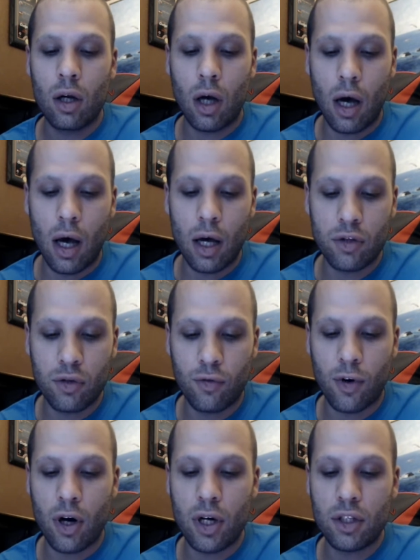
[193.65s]

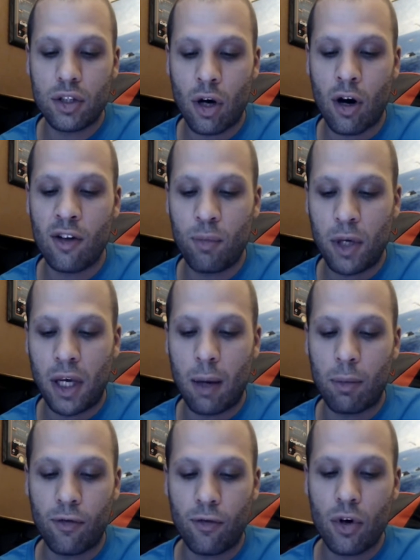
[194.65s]
Duvernay-Tardif
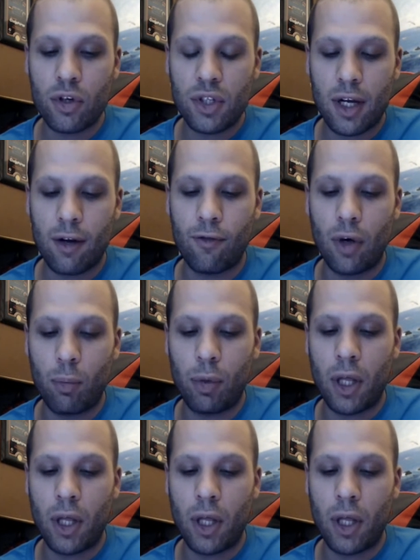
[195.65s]
became the first NFL